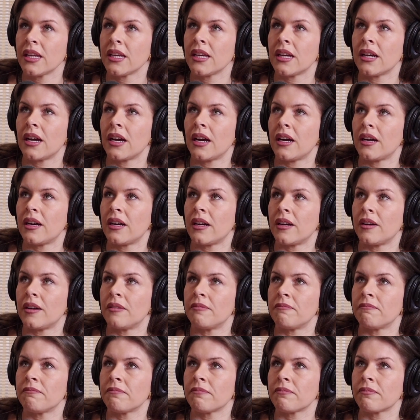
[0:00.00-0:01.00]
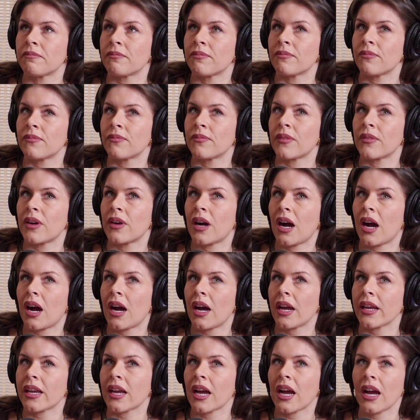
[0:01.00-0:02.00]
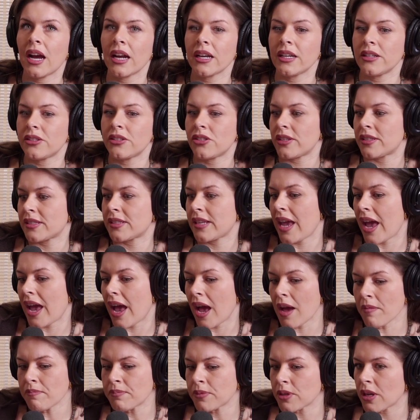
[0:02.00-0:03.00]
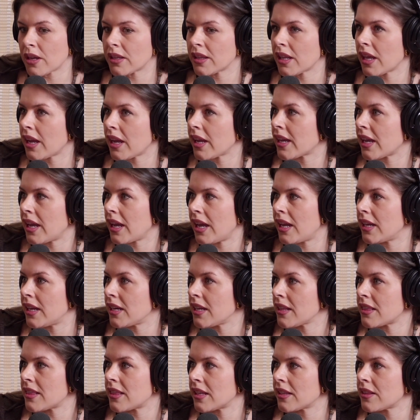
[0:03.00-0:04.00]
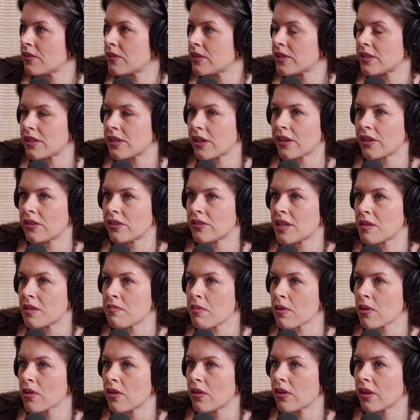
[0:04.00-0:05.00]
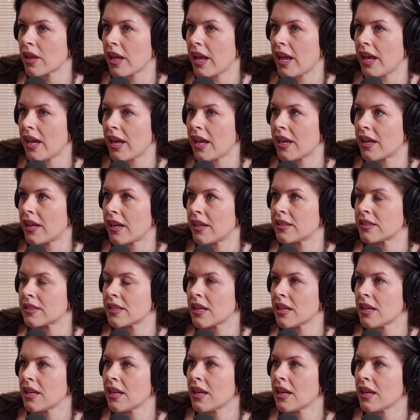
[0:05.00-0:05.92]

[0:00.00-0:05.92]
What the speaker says: I kind of just capped on like anything that was stereotypical, and